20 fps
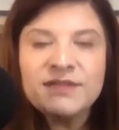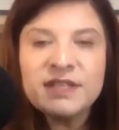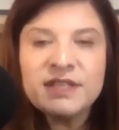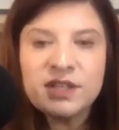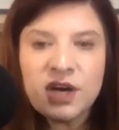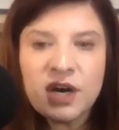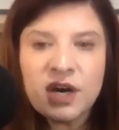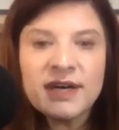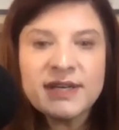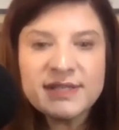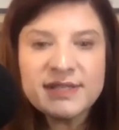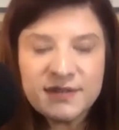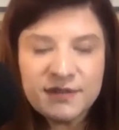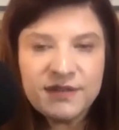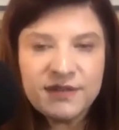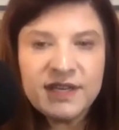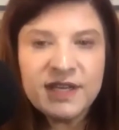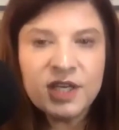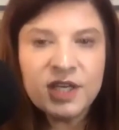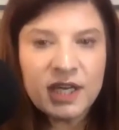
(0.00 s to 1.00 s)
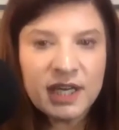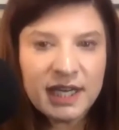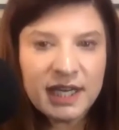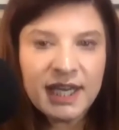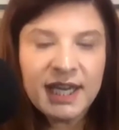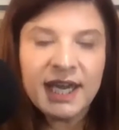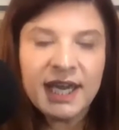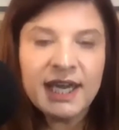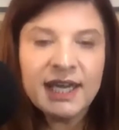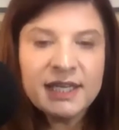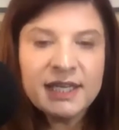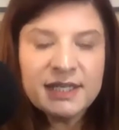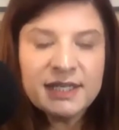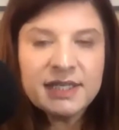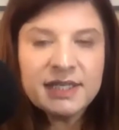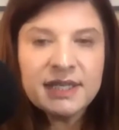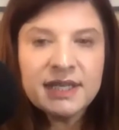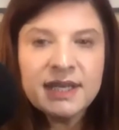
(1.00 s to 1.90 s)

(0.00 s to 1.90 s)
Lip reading: to cause fear again.